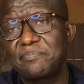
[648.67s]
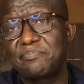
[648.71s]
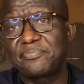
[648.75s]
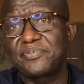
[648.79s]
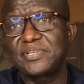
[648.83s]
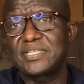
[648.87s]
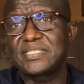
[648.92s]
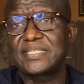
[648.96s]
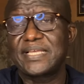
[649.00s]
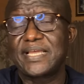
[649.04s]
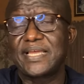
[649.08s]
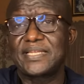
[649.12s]

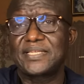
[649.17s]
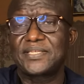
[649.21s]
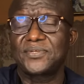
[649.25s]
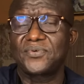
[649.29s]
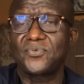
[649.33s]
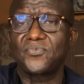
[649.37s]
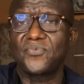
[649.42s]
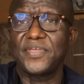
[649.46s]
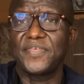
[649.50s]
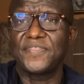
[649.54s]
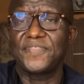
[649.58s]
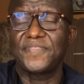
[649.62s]
present
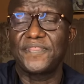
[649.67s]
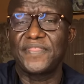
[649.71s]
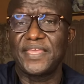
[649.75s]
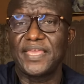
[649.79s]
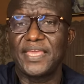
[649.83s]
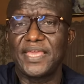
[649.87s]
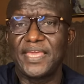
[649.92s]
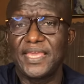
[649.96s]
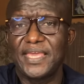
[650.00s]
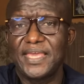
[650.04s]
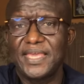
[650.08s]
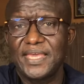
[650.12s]
with
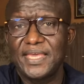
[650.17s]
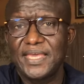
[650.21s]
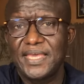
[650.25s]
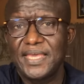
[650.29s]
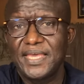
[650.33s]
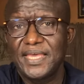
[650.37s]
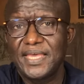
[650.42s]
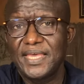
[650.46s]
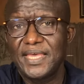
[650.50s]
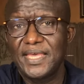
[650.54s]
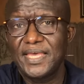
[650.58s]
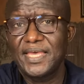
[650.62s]
the
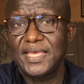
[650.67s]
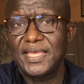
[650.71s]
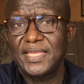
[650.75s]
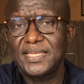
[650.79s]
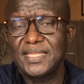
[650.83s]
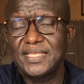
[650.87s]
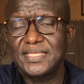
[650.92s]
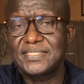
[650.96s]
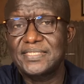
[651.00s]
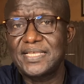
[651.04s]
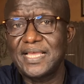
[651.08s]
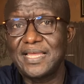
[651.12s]

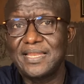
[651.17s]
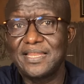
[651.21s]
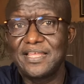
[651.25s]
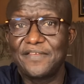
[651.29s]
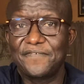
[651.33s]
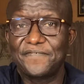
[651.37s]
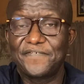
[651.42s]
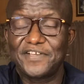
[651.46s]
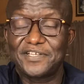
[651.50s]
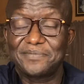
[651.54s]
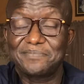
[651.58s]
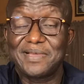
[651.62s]
side
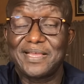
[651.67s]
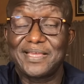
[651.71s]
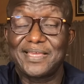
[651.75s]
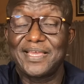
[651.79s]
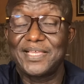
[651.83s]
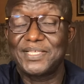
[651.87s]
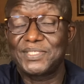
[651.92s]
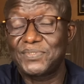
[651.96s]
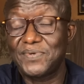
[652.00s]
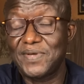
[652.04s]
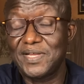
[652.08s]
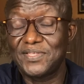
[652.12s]
effect, but
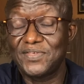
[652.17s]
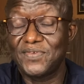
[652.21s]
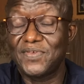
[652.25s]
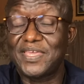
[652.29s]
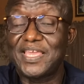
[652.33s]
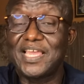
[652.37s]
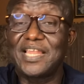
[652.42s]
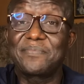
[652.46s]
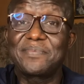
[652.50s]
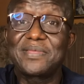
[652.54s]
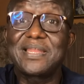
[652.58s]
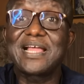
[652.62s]
guess what? You
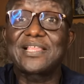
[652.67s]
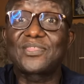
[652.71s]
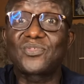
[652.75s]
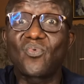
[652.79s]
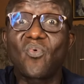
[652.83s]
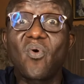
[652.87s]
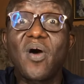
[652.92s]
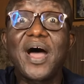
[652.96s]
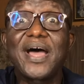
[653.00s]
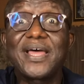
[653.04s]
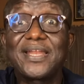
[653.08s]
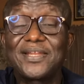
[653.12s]
can be that
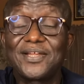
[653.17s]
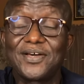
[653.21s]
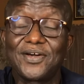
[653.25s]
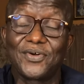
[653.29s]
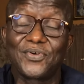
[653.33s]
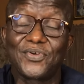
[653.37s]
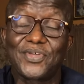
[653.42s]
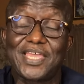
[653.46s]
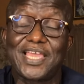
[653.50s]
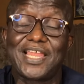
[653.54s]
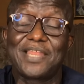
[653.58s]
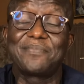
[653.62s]
one, or
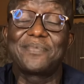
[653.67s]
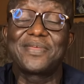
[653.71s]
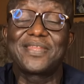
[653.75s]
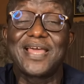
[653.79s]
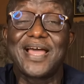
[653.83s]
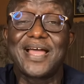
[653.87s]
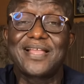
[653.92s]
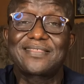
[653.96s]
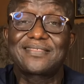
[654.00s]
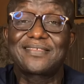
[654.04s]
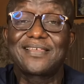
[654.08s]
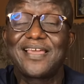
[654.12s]
you can be
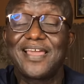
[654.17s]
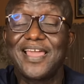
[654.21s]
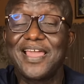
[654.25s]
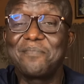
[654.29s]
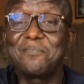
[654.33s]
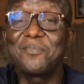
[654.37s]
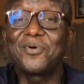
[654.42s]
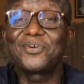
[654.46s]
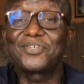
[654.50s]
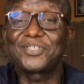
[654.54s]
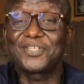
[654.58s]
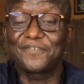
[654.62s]
that
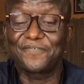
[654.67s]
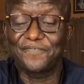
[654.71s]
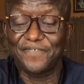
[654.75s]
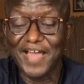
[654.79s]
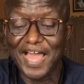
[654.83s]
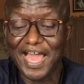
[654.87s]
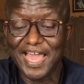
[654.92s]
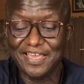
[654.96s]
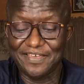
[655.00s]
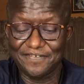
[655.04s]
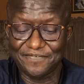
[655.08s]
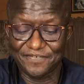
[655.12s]
among the
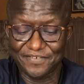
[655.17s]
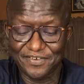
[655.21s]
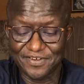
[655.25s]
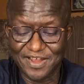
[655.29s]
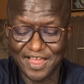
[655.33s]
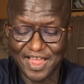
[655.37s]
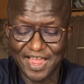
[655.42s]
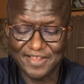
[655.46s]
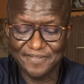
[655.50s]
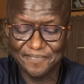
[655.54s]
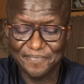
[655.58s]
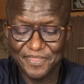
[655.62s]
5,
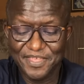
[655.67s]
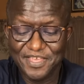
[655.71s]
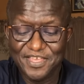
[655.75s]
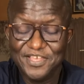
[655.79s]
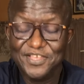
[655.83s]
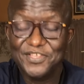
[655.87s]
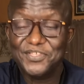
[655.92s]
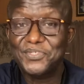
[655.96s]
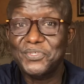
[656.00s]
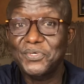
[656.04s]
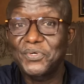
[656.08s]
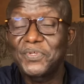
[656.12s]
right?
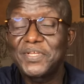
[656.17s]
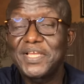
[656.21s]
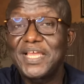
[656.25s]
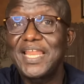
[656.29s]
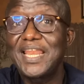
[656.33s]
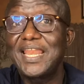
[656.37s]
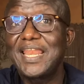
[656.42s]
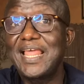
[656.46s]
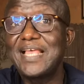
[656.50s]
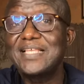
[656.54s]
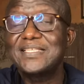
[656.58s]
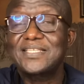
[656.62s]
So
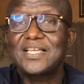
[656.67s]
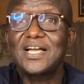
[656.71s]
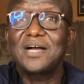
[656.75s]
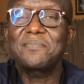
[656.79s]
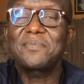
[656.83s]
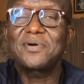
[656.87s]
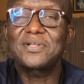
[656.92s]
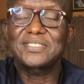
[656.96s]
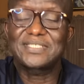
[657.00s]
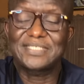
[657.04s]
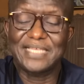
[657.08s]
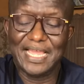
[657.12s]
less
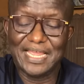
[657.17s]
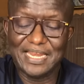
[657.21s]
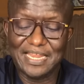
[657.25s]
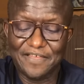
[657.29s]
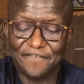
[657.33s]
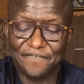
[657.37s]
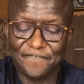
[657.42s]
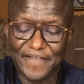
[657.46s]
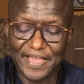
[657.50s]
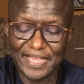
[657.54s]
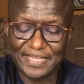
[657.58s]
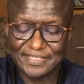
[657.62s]
common side
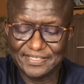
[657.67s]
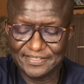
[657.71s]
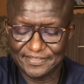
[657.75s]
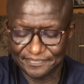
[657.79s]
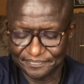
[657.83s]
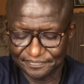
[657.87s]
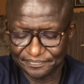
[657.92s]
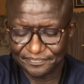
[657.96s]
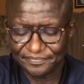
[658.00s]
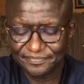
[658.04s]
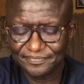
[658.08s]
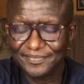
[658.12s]
effect,
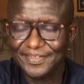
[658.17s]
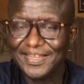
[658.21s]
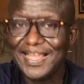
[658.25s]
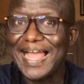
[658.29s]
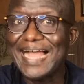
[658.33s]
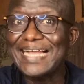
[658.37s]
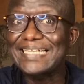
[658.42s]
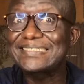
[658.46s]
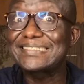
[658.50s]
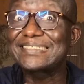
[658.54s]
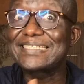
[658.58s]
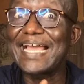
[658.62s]

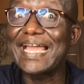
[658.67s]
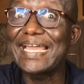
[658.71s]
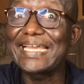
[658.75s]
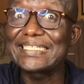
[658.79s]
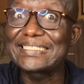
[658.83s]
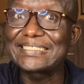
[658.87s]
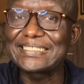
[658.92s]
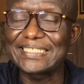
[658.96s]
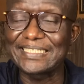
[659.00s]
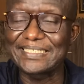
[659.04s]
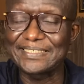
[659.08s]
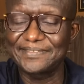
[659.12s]

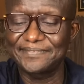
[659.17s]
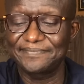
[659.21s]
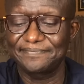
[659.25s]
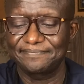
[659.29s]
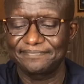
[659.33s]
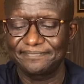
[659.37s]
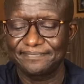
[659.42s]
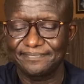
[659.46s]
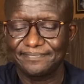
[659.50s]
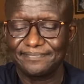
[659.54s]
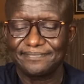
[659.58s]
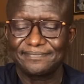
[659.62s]
anxiety,
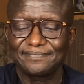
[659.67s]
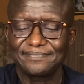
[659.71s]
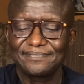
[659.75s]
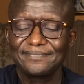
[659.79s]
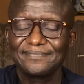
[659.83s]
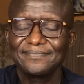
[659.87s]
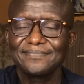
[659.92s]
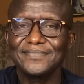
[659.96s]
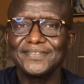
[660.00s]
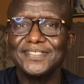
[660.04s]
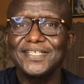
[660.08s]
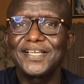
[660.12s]

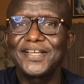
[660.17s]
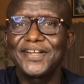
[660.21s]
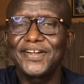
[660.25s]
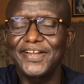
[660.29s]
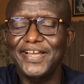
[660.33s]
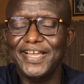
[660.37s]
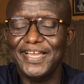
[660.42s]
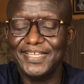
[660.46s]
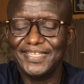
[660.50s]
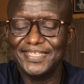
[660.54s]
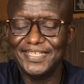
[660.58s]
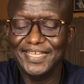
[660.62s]

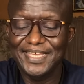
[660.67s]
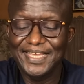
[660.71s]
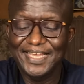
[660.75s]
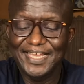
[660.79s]
right?